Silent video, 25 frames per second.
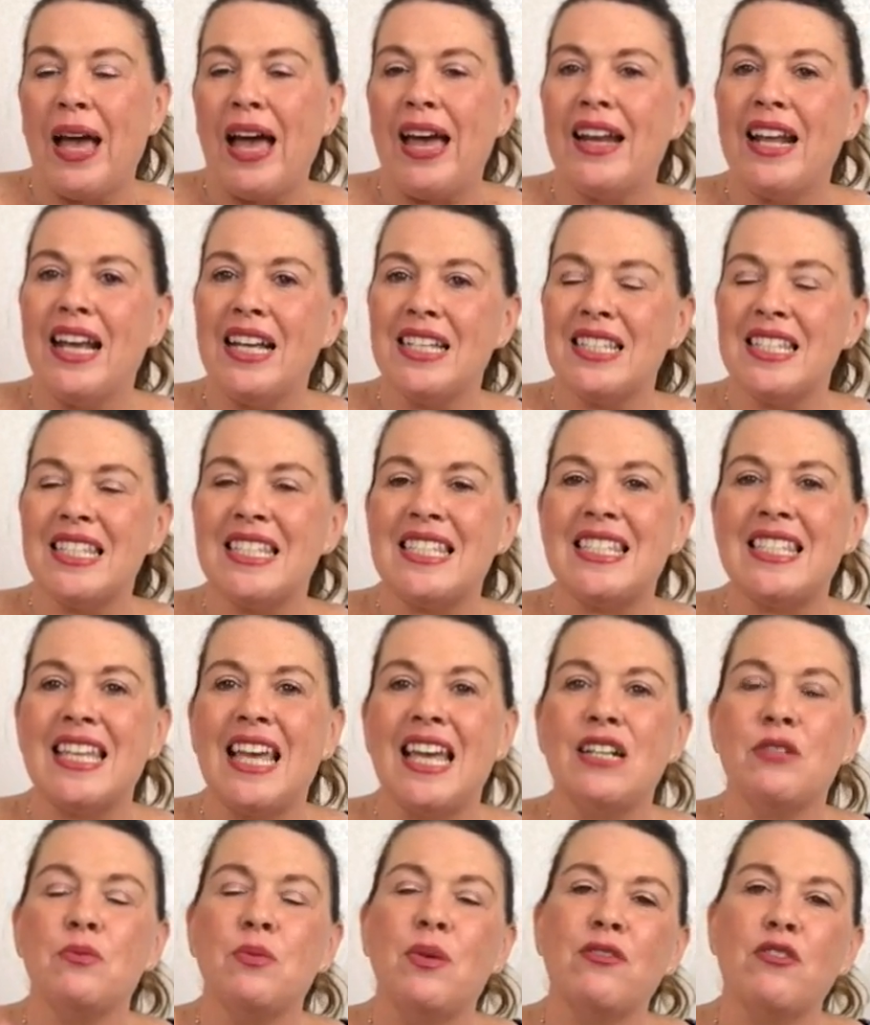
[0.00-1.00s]
And as I
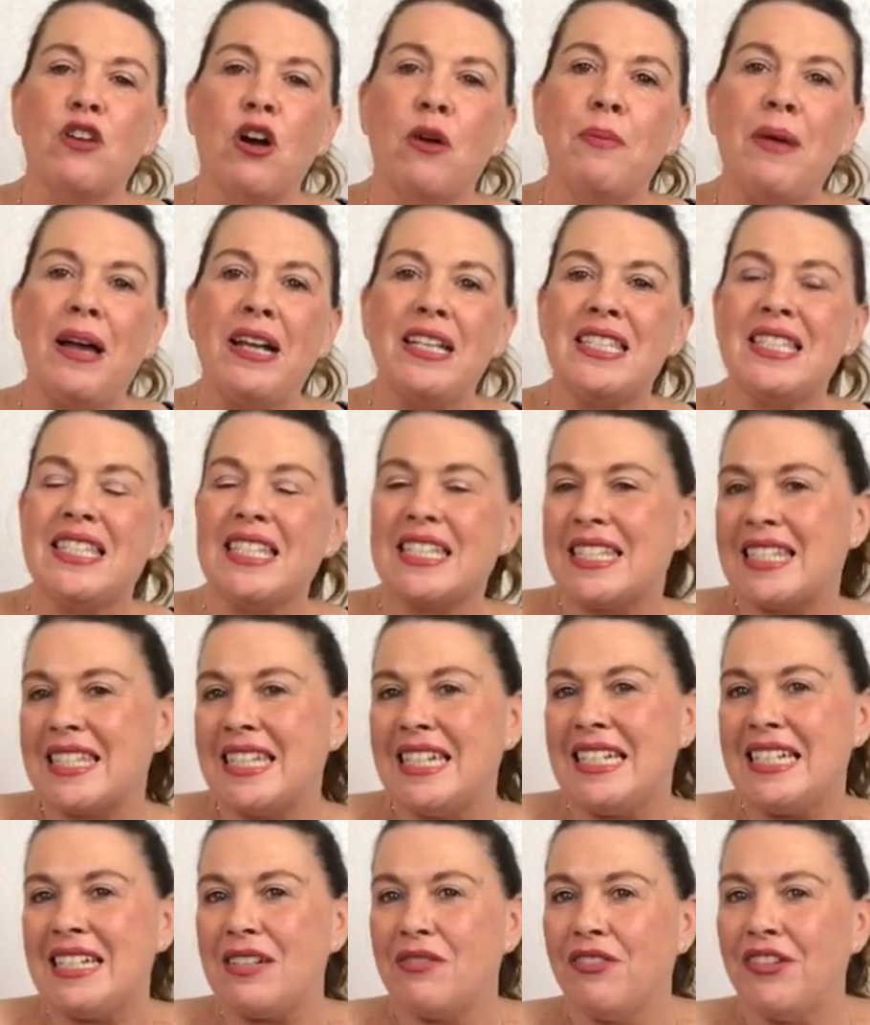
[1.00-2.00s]
said, we've got about
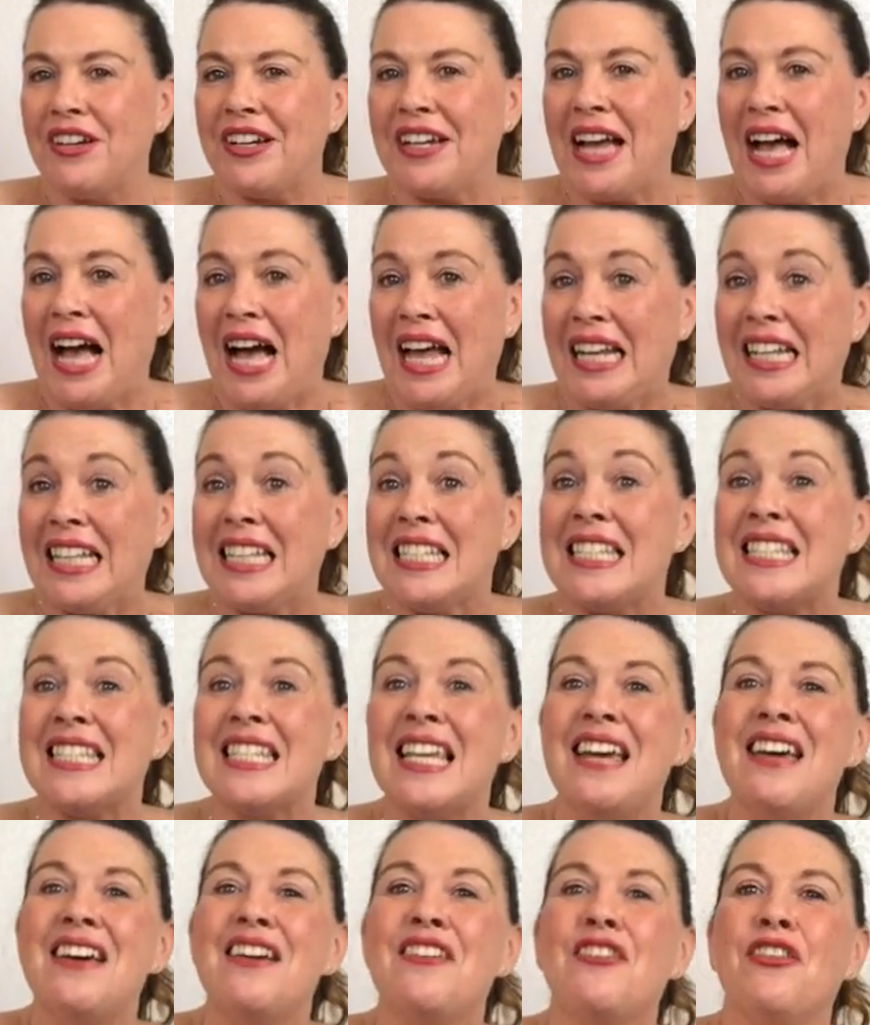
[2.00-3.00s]
16 different colors
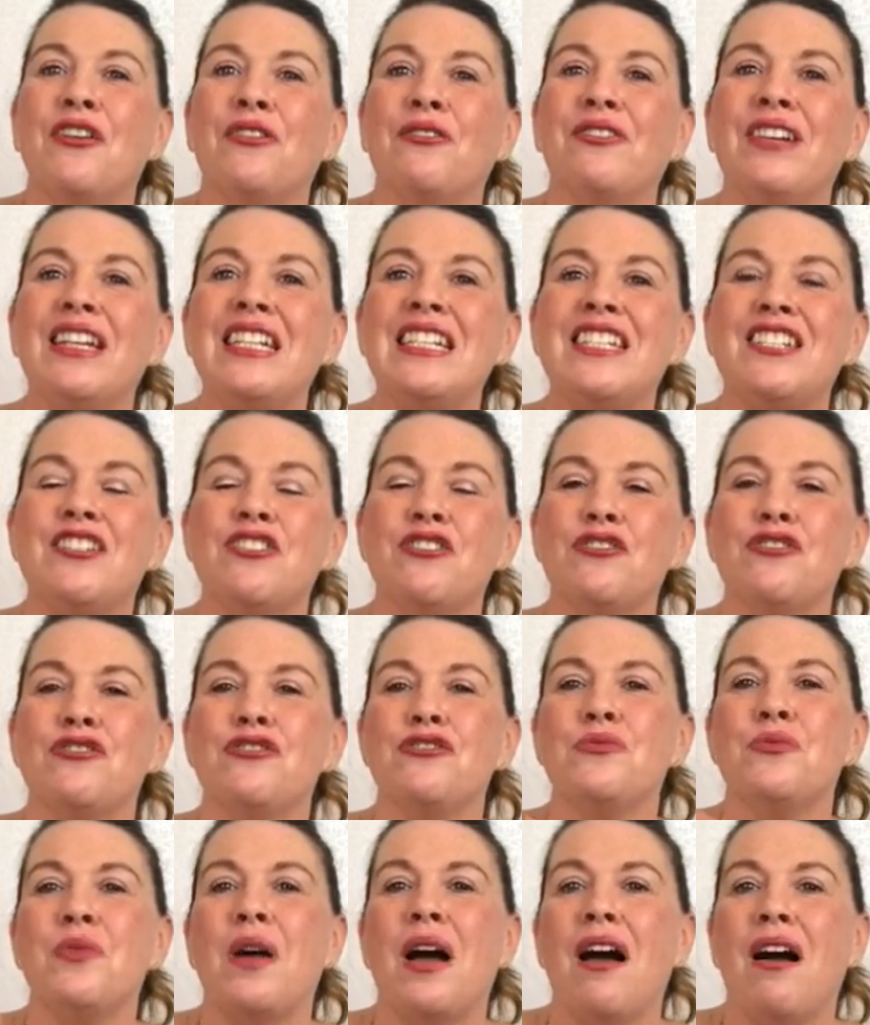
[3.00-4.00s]
that we
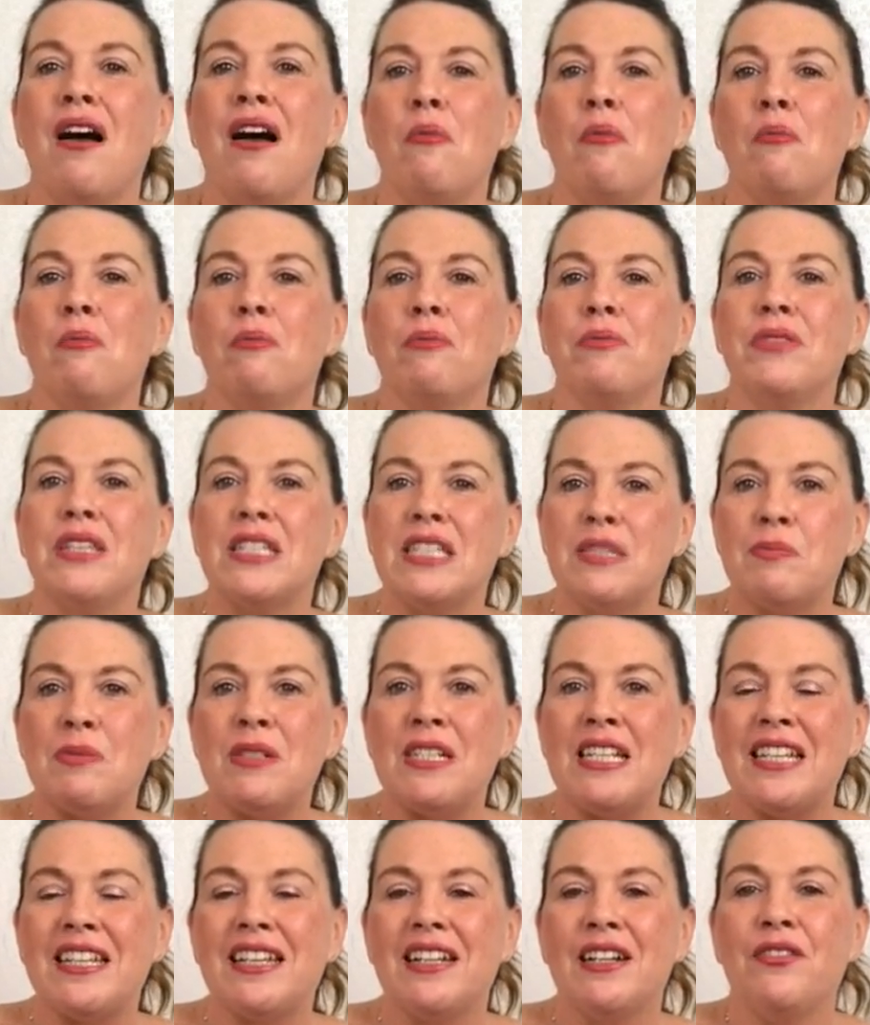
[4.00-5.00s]
do this
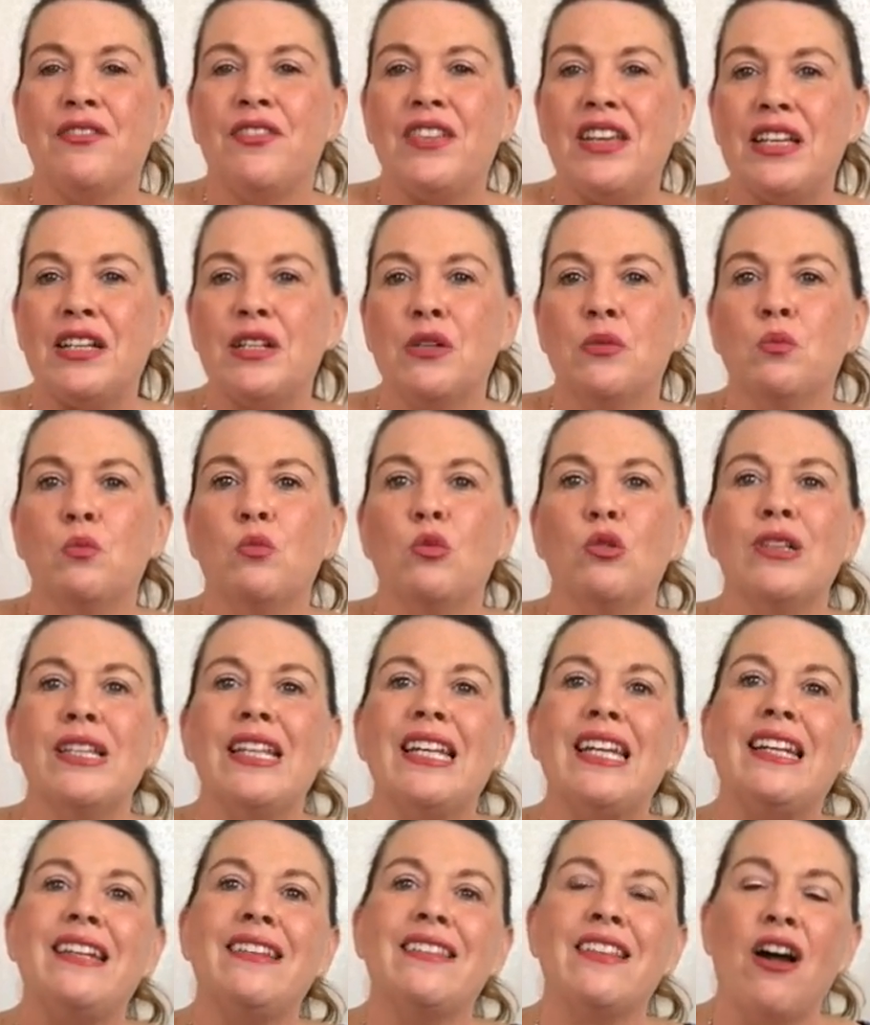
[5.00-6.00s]
particular vegan wool
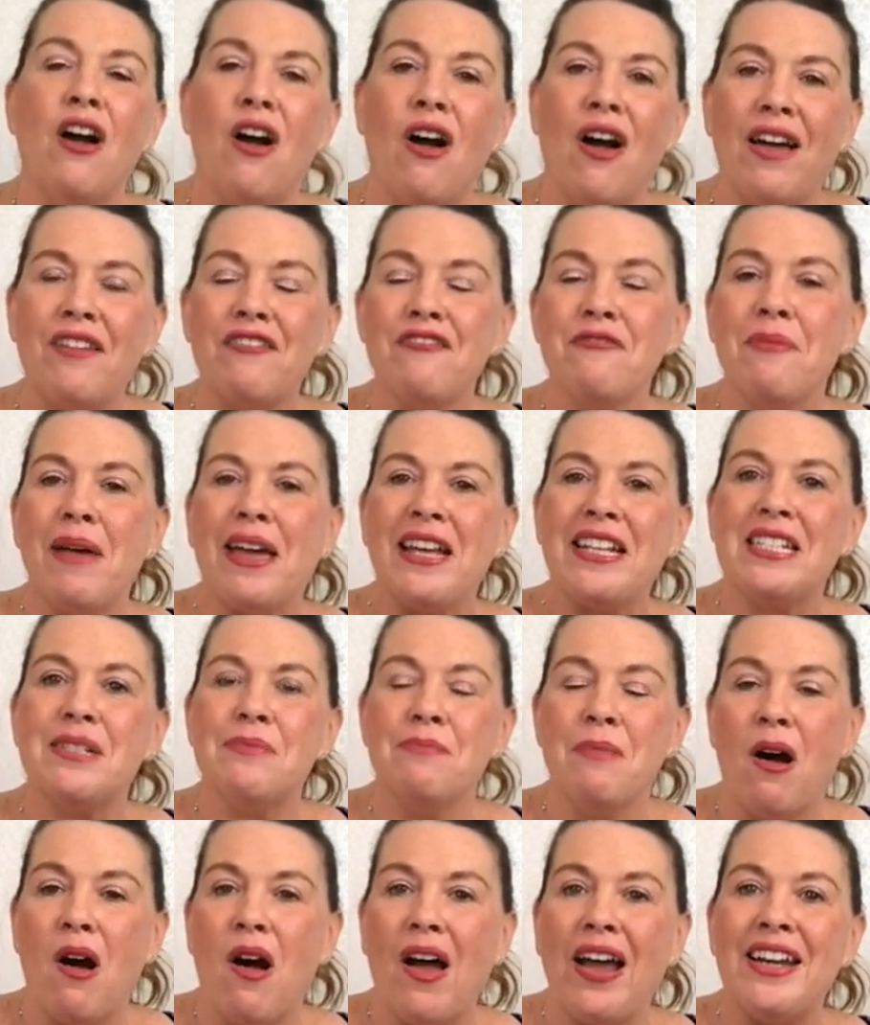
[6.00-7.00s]
in that I've made
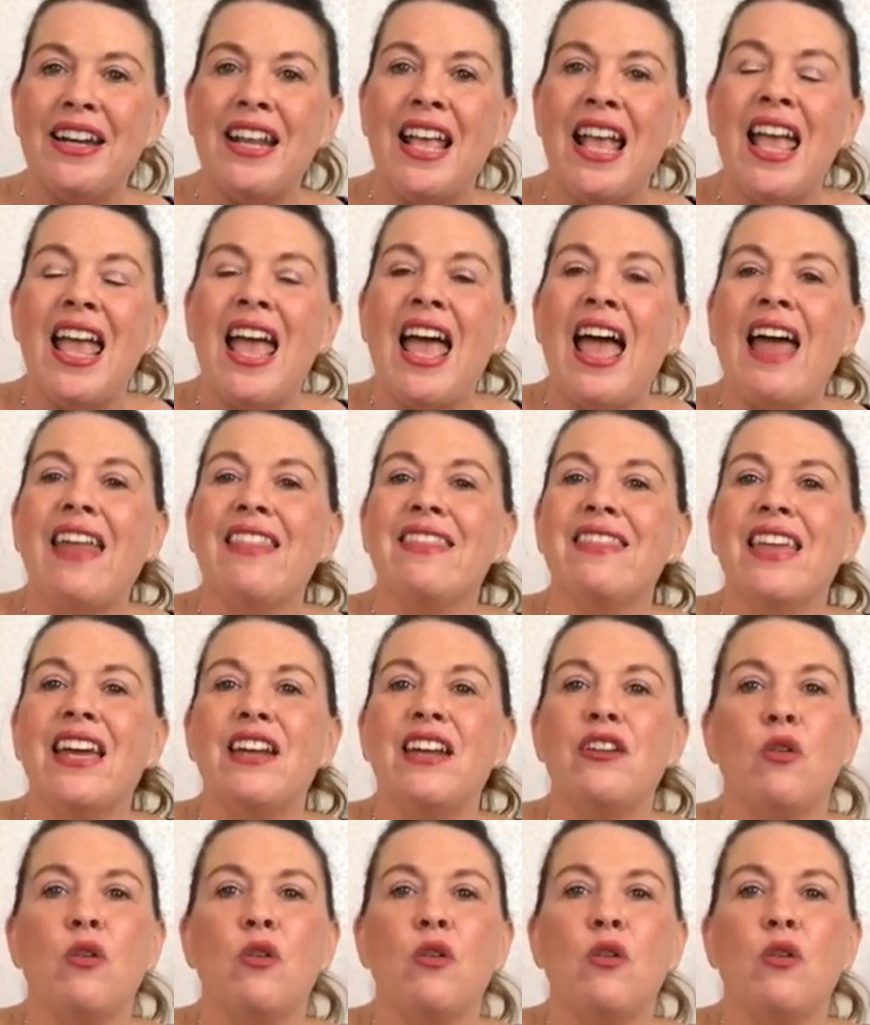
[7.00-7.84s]
mine. And then